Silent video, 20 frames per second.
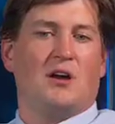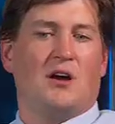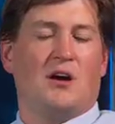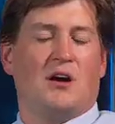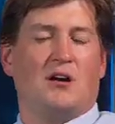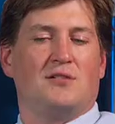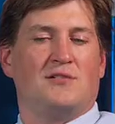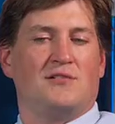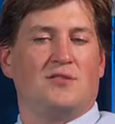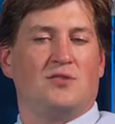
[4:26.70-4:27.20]

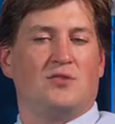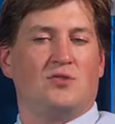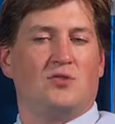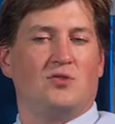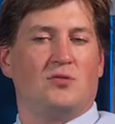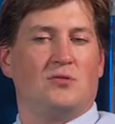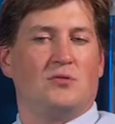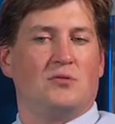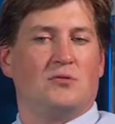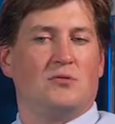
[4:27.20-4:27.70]
our
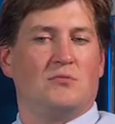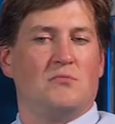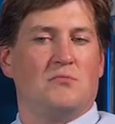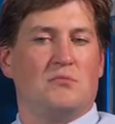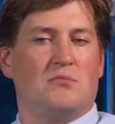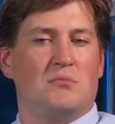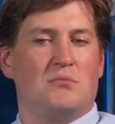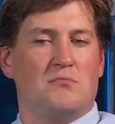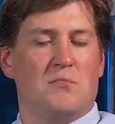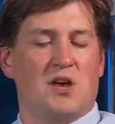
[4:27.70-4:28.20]
two
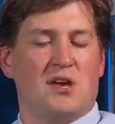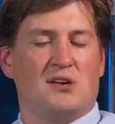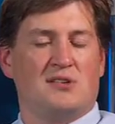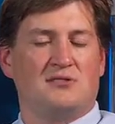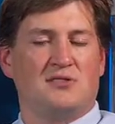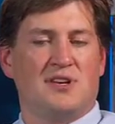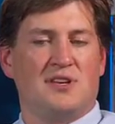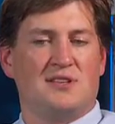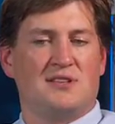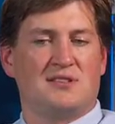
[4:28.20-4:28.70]
male
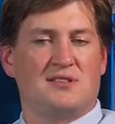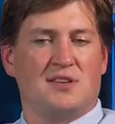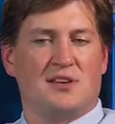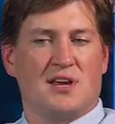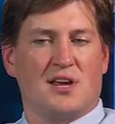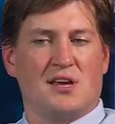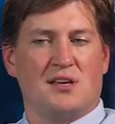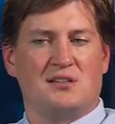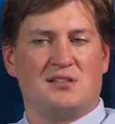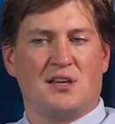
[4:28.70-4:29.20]
leads
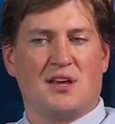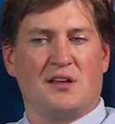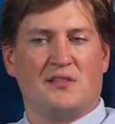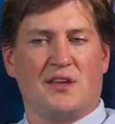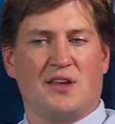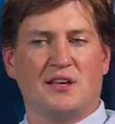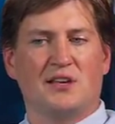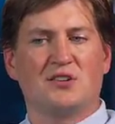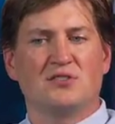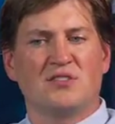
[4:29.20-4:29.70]
today saying
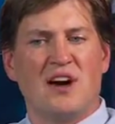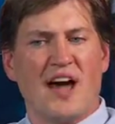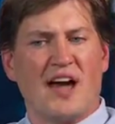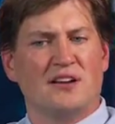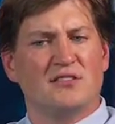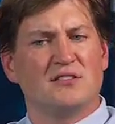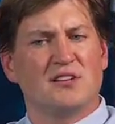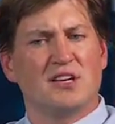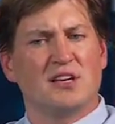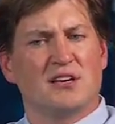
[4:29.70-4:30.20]
they'd
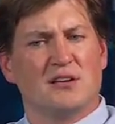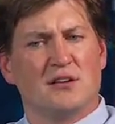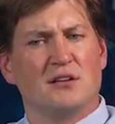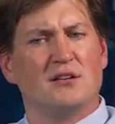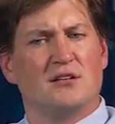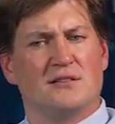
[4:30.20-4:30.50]
gladly